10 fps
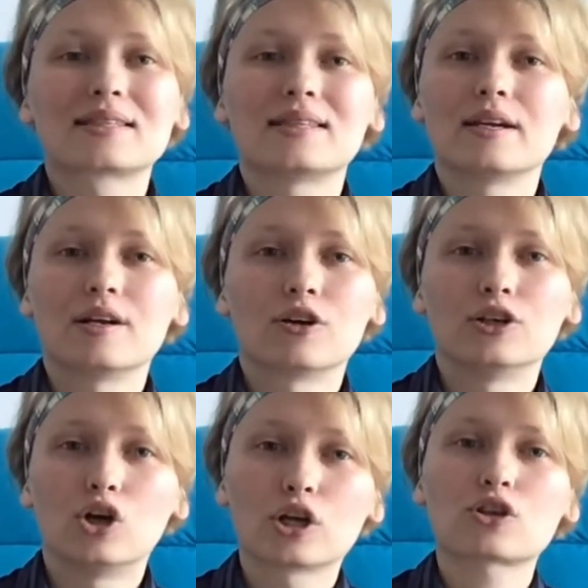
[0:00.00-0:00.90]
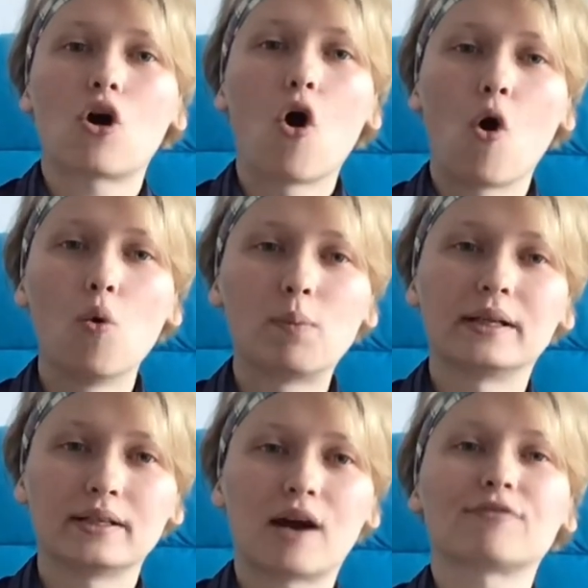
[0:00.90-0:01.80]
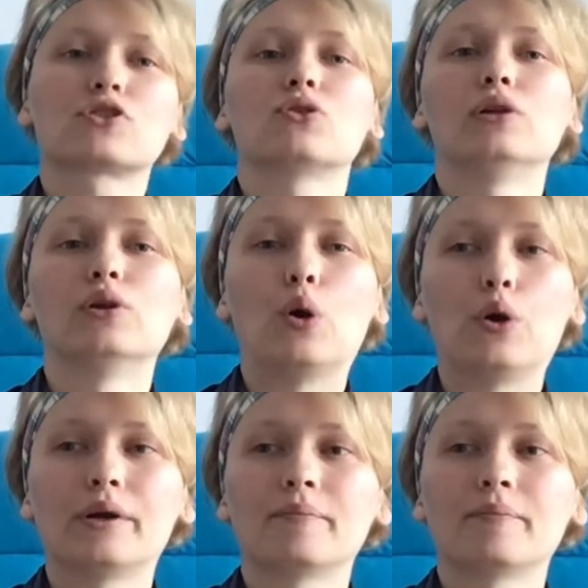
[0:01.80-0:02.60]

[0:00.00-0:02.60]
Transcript: they are not open enough to learn